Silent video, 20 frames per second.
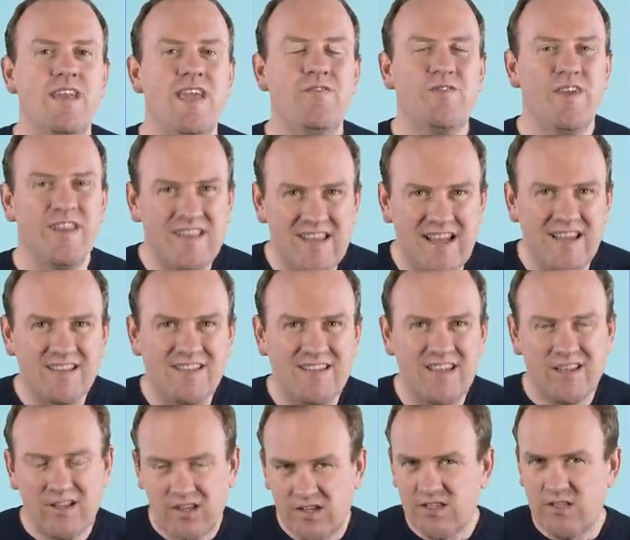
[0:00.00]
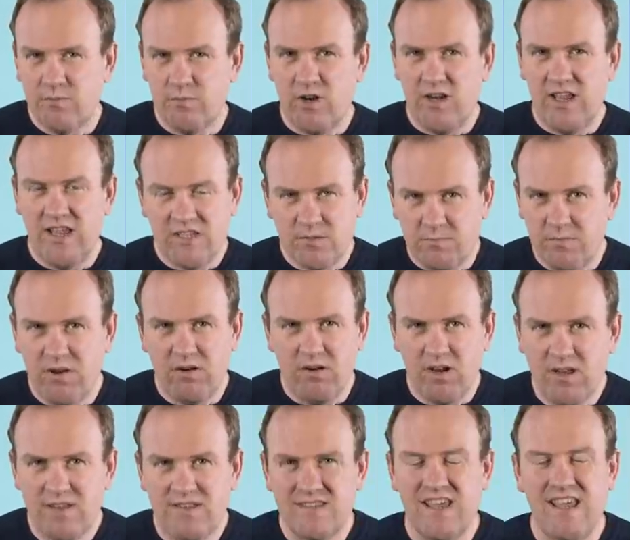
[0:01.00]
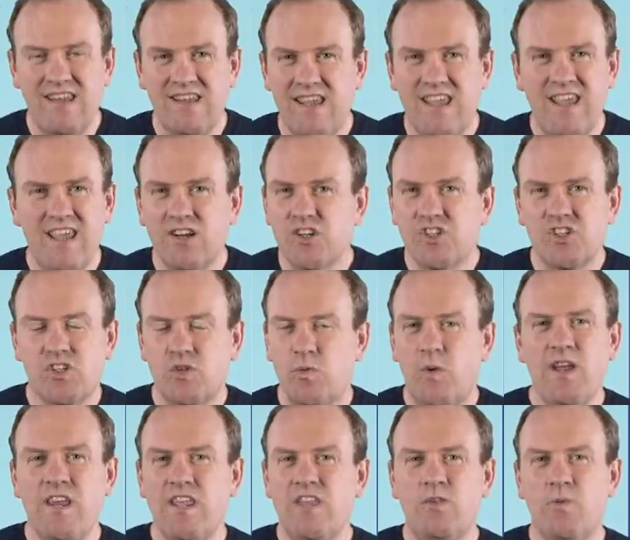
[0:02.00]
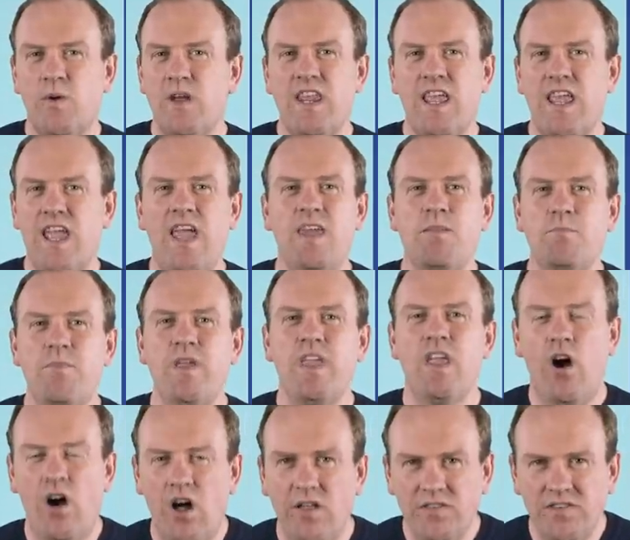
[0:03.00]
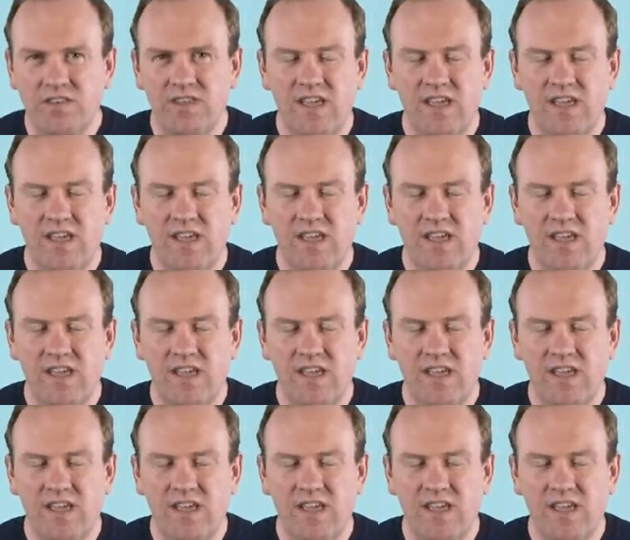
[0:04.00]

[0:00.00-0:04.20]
a fantastic customer experience in the years 2020 and beyond.